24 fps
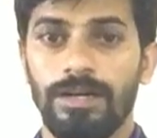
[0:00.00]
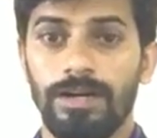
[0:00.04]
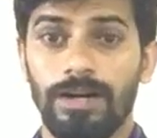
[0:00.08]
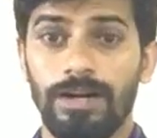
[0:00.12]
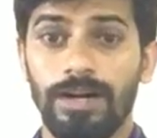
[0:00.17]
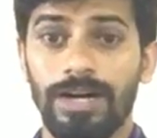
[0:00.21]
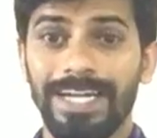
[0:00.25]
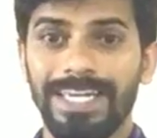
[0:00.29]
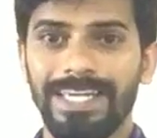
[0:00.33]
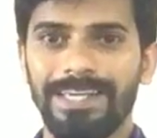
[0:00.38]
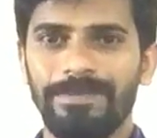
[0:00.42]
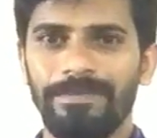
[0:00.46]

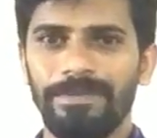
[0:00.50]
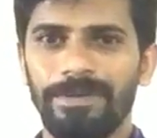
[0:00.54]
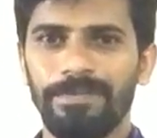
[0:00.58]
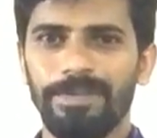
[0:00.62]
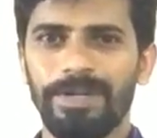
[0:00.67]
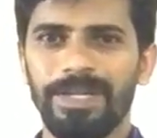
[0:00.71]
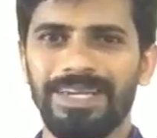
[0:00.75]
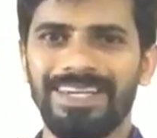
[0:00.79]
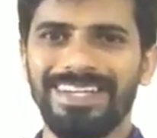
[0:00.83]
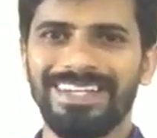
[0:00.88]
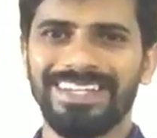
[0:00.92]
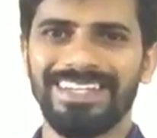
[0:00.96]
Hi
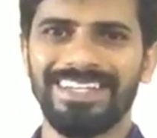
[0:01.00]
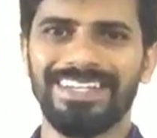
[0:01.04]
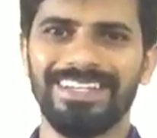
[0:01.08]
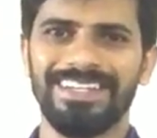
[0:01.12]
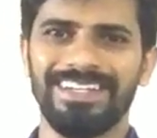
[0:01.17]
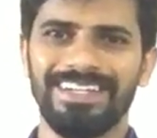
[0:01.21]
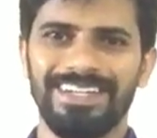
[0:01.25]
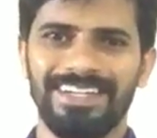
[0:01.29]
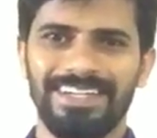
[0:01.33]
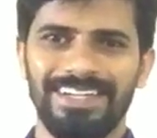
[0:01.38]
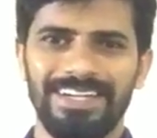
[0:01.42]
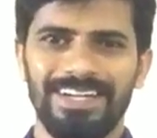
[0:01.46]
everybody,
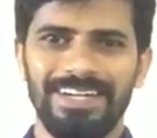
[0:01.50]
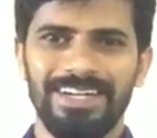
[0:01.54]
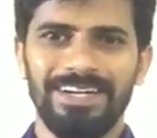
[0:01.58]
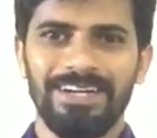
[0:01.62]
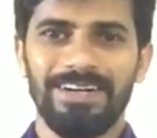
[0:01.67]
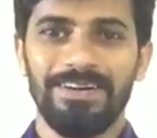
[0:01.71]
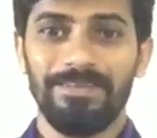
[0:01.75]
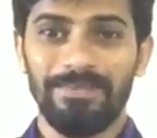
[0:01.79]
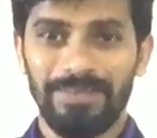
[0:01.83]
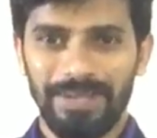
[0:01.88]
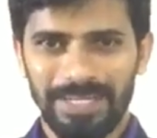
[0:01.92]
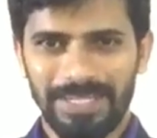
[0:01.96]

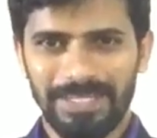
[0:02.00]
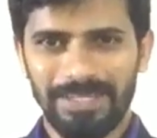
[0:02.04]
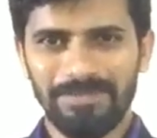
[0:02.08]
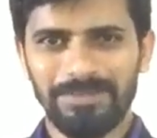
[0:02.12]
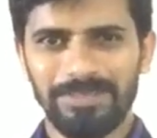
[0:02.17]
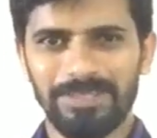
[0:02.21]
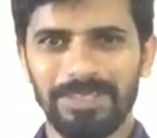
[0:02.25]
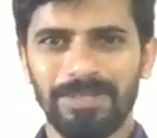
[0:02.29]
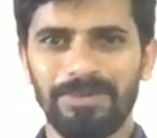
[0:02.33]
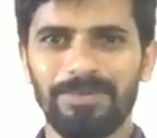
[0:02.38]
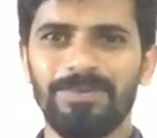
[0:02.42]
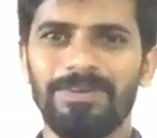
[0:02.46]

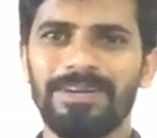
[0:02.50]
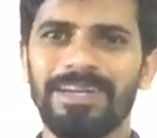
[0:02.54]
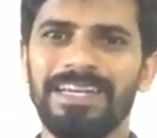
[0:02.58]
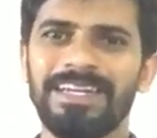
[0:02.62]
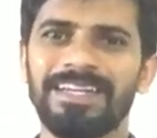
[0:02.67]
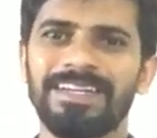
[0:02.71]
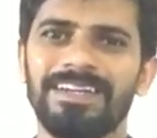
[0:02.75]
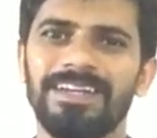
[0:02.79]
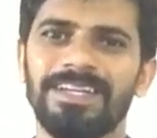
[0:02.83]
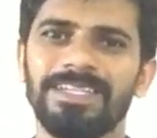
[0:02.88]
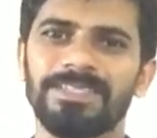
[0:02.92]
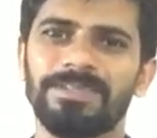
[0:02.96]
welcome to the
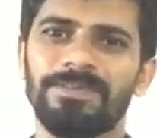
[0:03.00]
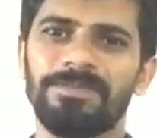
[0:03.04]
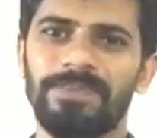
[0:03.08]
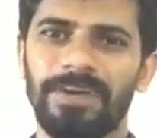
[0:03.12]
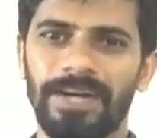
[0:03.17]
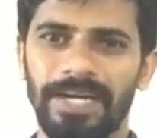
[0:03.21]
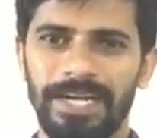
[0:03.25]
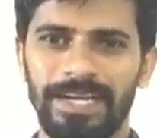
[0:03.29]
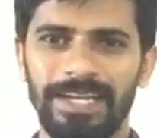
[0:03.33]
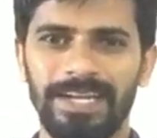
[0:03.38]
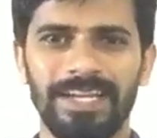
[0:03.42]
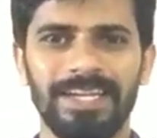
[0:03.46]
online class of
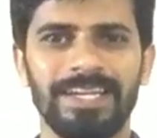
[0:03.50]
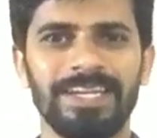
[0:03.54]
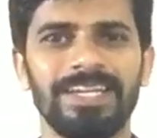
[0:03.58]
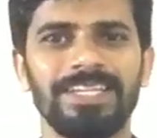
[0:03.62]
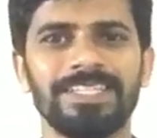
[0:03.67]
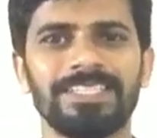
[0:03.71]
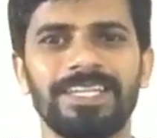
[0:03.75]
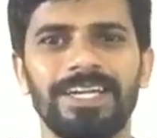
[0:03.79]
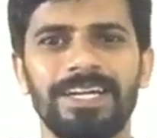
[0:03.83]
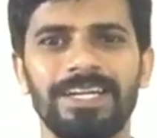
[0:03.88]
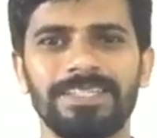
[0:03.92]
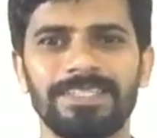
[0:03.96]
Ideal
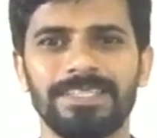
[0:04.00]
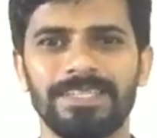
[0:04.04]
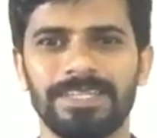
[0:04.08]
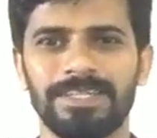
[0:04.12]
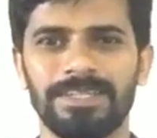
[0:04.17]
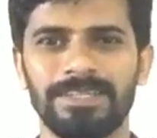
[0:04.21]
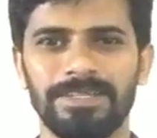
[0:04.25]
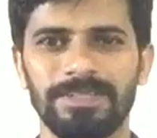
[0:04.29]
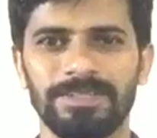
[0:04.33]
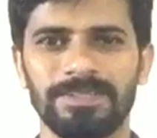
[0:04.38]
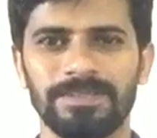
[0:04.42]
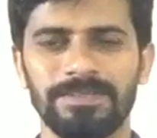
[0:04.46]
English Higher
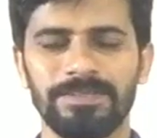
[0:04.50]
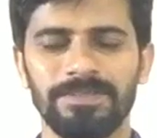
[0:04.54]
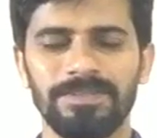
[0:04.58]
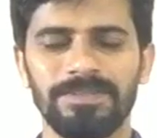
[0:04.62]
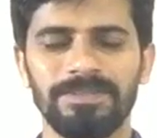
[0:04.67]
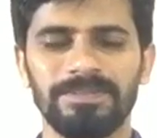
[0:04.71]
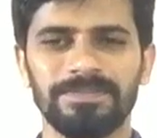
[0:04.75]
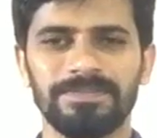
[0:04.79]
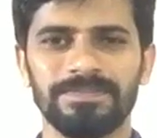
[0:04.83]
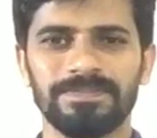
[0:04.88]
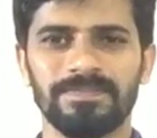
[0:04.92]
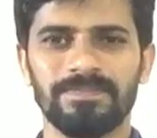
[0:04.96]
Secondary School.
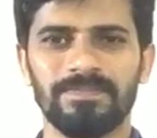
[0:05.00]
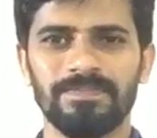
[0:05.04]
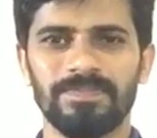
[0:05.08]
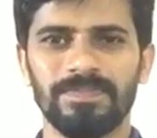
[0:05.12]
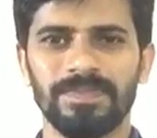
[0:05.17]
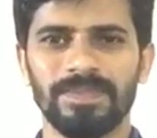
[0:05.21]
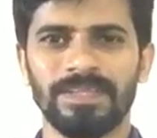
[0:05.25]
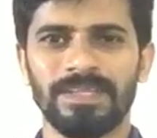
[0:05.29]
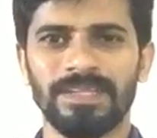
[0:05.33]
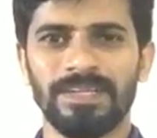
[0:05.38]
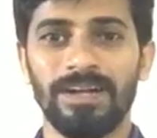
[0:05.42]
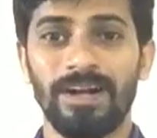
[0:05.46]

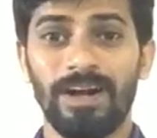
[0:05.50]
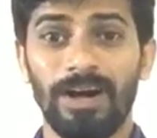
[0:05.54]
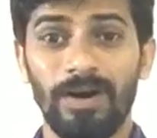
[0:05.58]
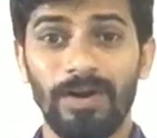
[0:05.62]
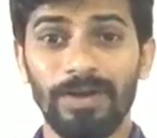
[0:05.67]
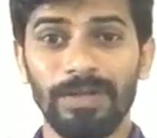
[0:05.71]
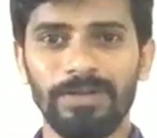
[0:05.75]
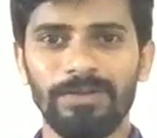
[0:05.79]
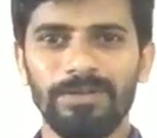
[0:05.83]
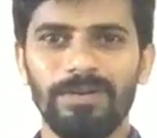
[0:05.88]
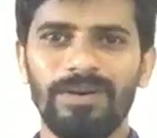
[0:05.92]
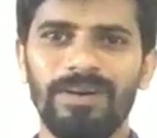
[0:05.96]
How
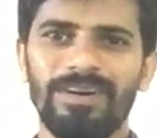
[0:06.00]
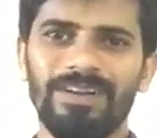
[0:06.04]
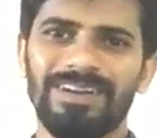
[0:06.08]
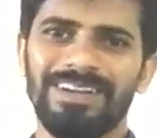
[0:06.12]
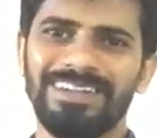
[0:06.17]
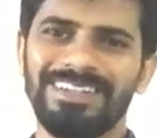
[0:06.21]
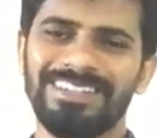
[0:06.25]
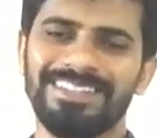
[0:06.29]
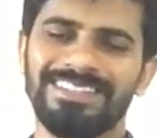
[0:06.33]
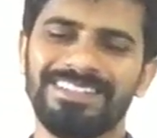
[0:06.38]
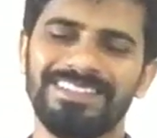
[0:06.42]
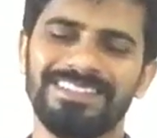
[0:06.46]
are you all?
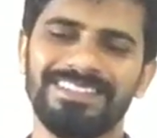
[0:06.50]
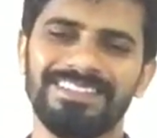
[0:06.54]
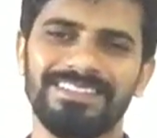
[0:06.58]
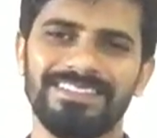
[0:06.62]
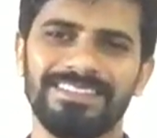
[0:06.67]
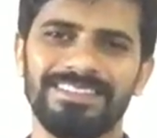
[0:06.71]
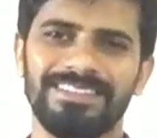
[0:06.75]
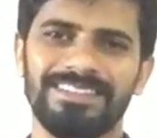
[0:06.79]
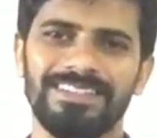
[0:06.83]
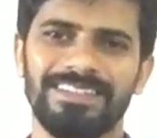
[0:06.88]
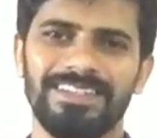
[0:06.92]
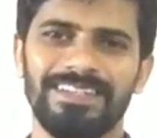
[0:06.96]

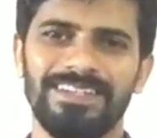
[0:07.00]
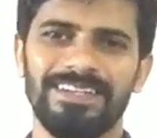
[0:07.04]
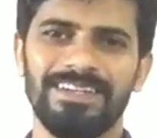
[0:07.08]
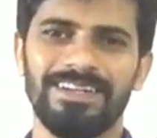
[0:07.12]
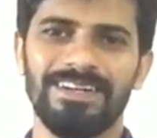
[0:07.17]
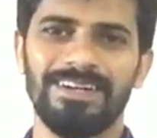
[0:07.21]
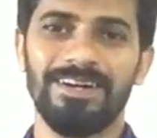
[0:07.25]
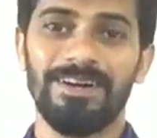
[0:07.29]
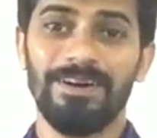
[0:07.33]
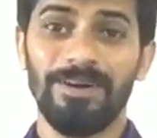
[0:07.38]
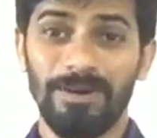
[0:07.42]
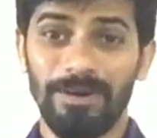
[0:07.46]

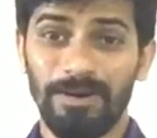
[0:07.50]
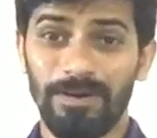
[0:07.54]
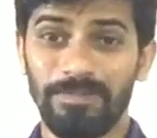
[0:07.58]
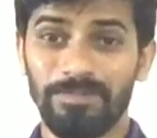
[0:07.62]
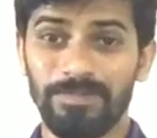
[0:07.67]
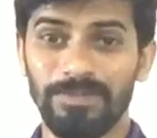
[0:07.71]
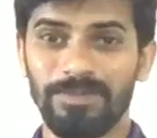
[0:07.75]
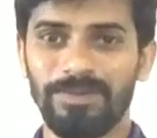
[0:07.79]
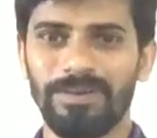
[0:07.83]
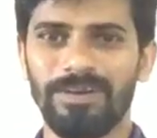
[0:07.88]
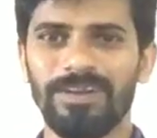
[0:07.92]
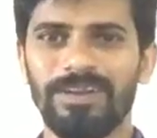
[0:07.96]

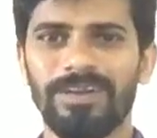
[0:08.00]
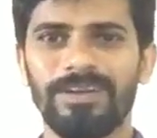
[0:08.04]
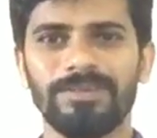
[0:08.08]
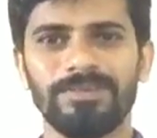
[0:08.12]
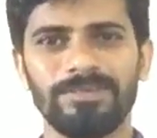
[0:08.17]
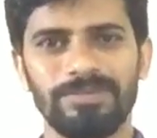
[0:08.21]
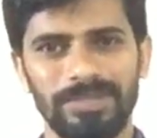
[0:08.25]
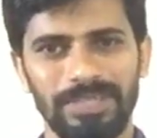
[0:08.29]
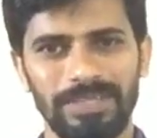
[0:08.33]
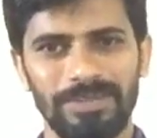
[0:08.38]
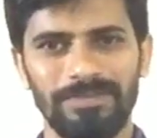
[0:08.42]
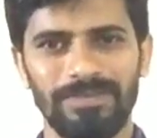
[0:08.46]
Hope you all are
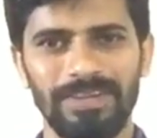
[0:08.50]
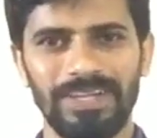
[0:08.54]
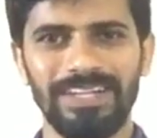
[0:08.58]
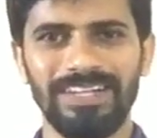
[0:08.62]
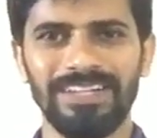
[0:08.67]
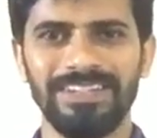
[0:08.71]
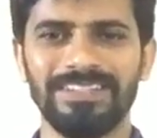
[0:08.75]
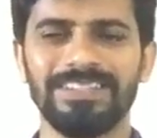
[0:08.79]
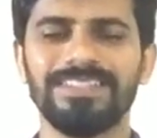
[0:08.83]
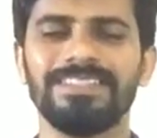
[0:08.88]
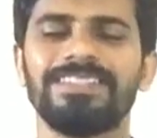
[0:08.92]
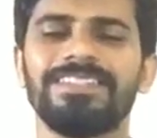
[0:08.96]
doing
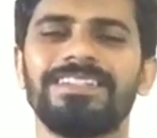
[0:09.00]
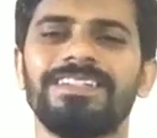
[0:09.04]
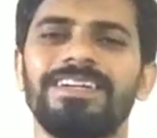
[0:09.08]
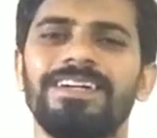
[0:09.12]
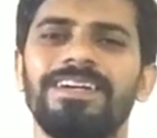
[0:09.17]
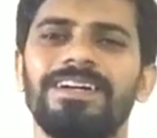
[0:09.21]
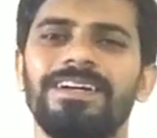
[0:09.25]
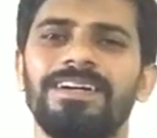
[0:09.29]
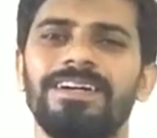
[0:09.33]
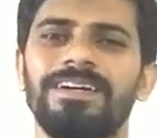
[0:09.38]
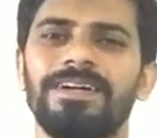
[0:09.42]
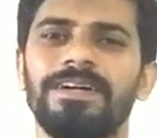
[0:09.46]
well.
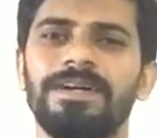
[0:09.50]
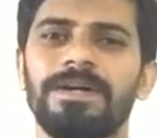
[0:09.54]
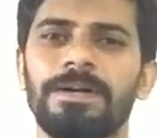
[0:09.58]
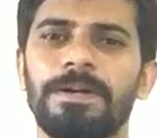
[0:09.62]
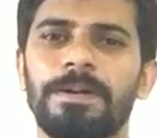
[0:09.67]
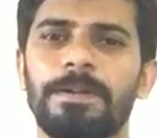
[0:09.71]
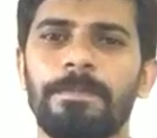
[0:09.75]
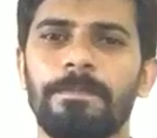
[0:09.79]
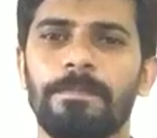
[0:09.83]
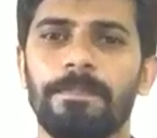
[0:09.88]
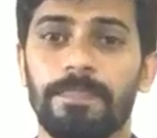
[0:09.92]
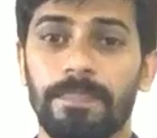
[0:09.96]

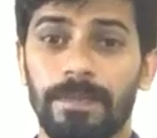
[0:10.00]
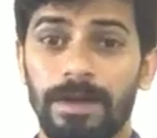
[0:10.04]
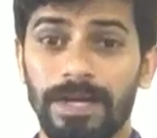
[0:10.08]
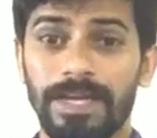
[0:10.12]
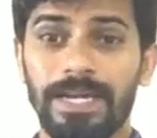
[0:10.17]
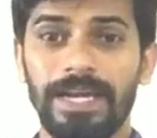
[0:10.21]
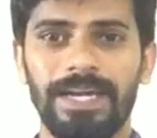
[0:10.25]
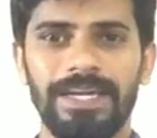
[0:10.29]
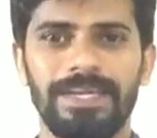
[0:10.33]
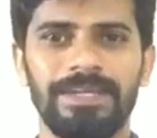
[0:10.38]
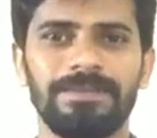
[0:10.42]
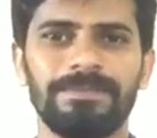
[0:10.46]

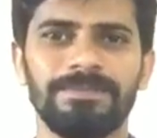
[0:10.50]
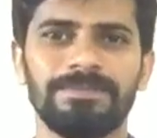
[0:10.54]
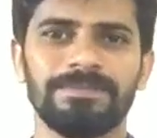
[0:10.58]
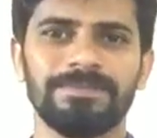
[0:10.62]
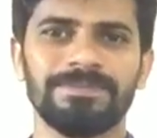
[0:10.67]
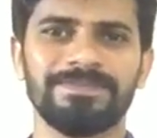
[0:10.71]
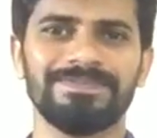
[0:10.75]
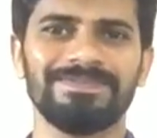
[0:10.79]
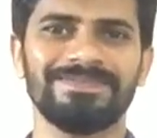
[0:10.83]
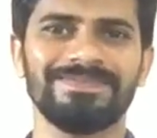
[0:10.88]
Okay,